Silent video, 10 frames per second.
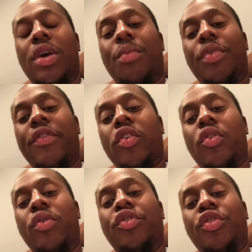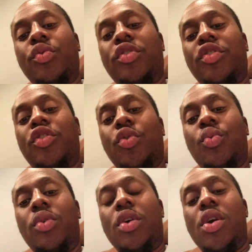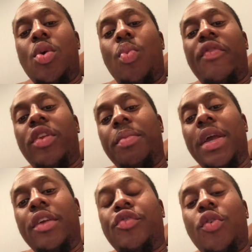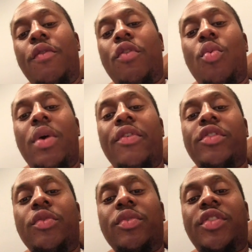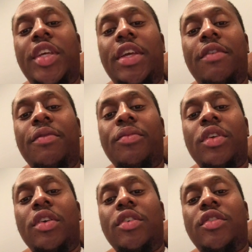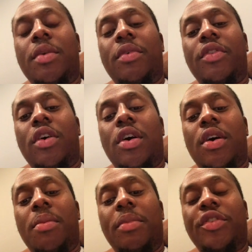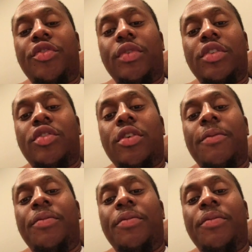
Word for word: You gotta pray the Lord chooses you, whether to be in the truth or whether to receive some of the um, mysteries